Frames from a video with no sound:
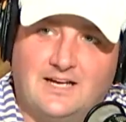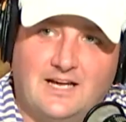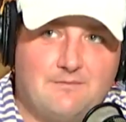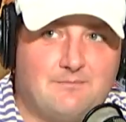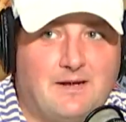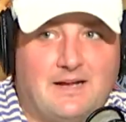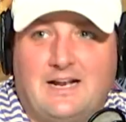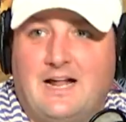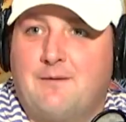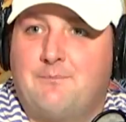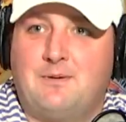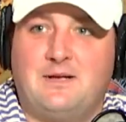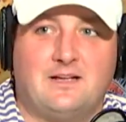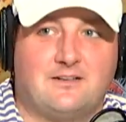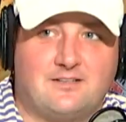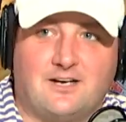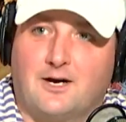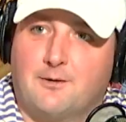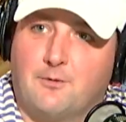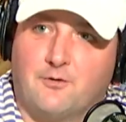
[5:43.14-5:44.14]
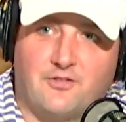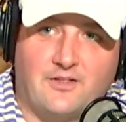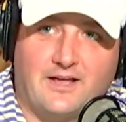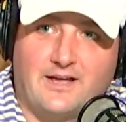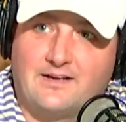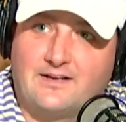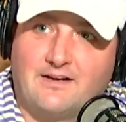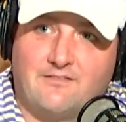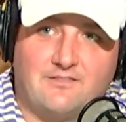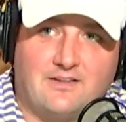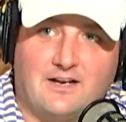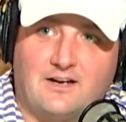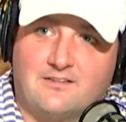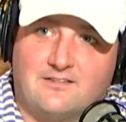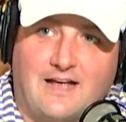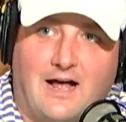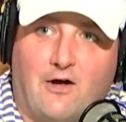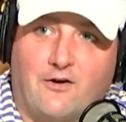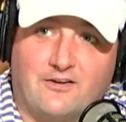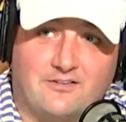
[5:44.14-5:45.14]
it may not be a terrible thing if
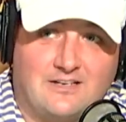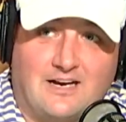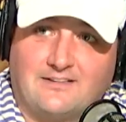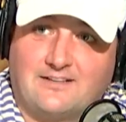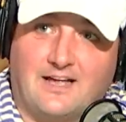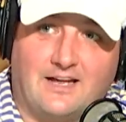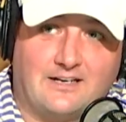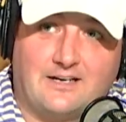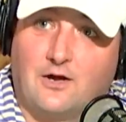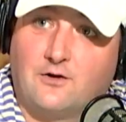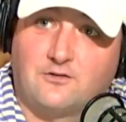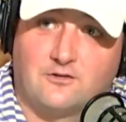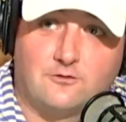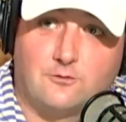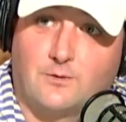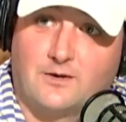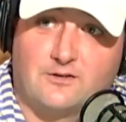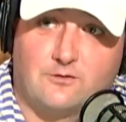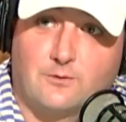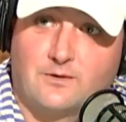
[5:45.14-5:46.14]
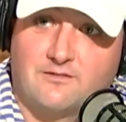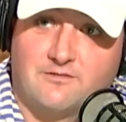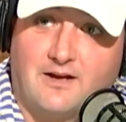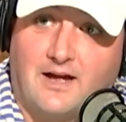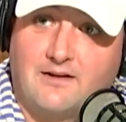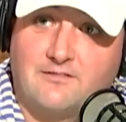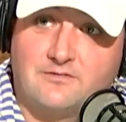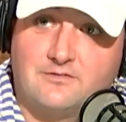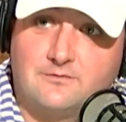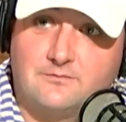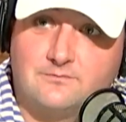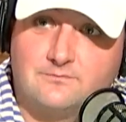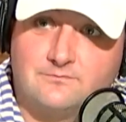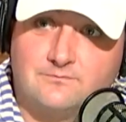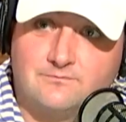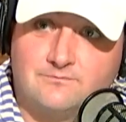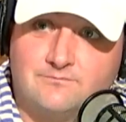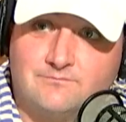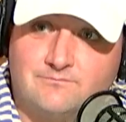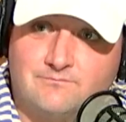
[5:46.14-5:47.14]
Dennis Allen is not the head coach in twenty twenty-five,
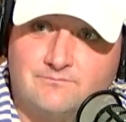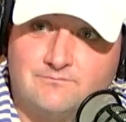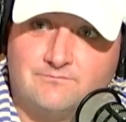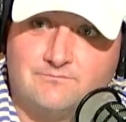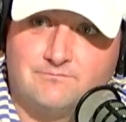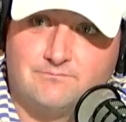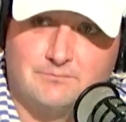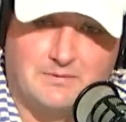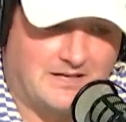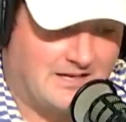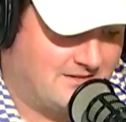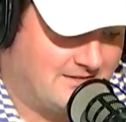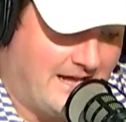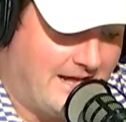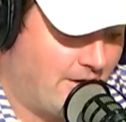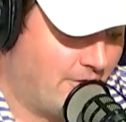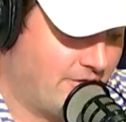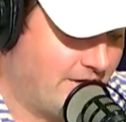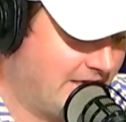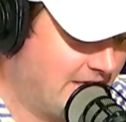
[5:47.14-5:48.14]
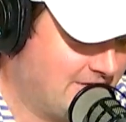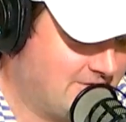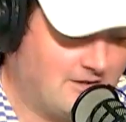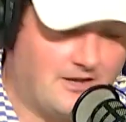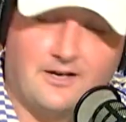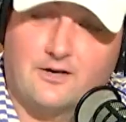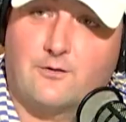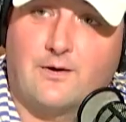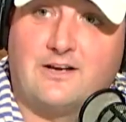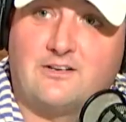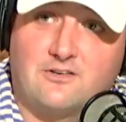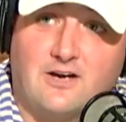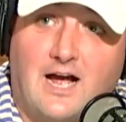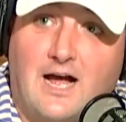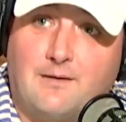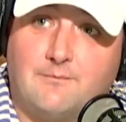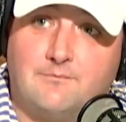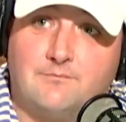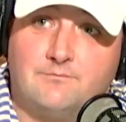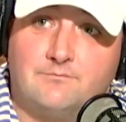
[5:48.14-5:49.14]
because I don't think he's done a great
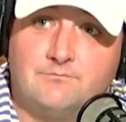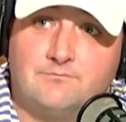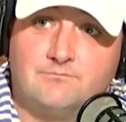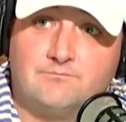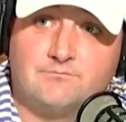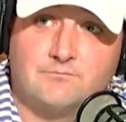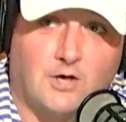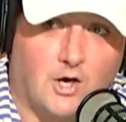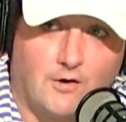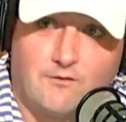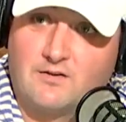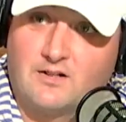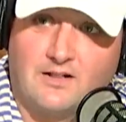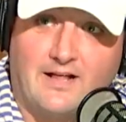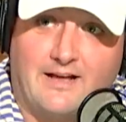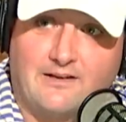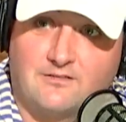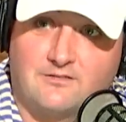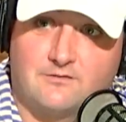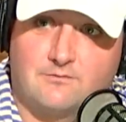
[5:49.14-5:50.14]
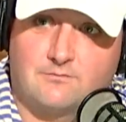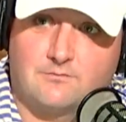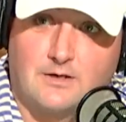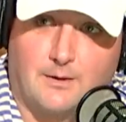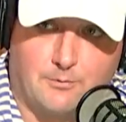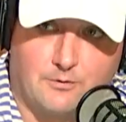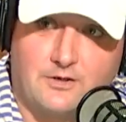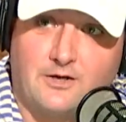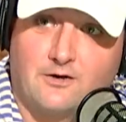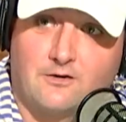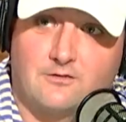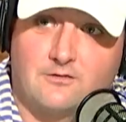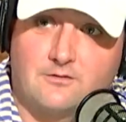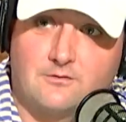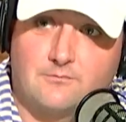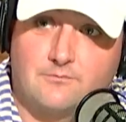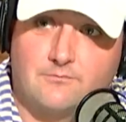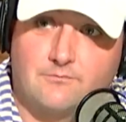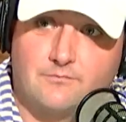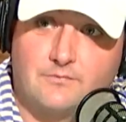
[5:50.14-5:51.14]
job over the last couple
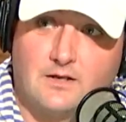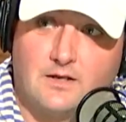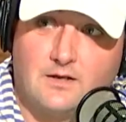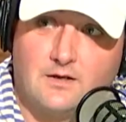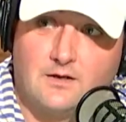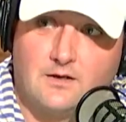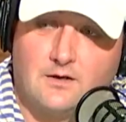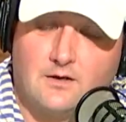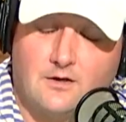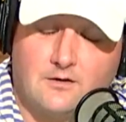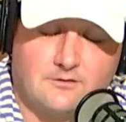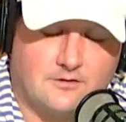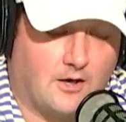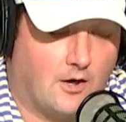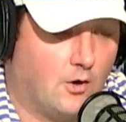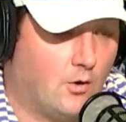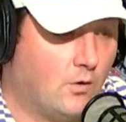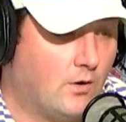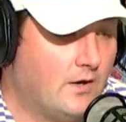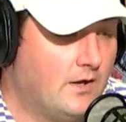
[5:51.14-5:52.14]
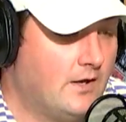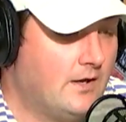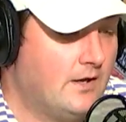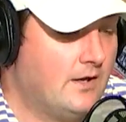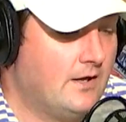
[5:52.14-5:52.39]
years. So